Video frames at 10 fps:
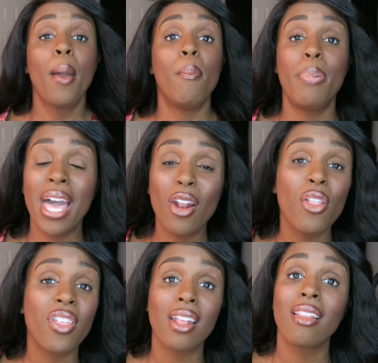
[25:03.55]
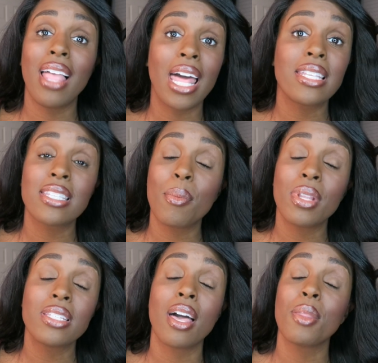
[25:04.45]
Better than a lot of some
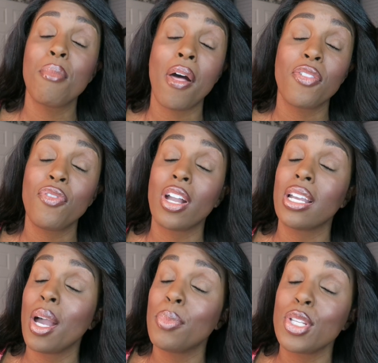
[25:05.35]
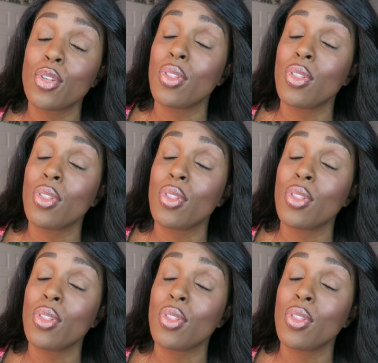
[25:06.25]
of these other motherfucking companies.